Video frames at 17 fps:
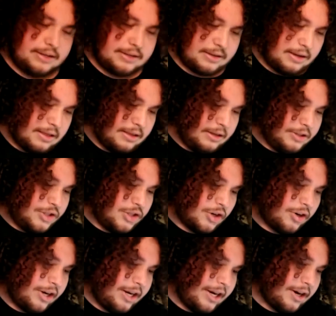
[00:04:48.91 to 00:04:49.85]
It's a little
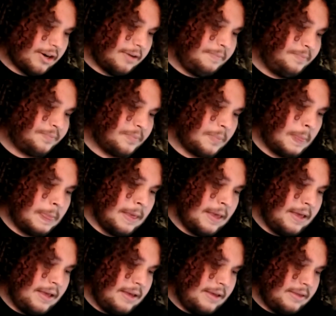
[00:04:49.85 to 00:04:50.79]
dirtier.
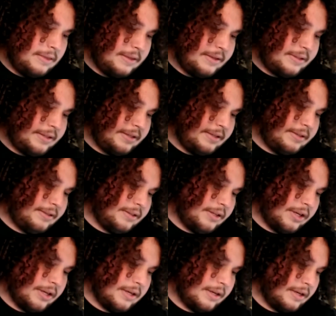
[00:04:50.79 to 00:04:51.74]
This is,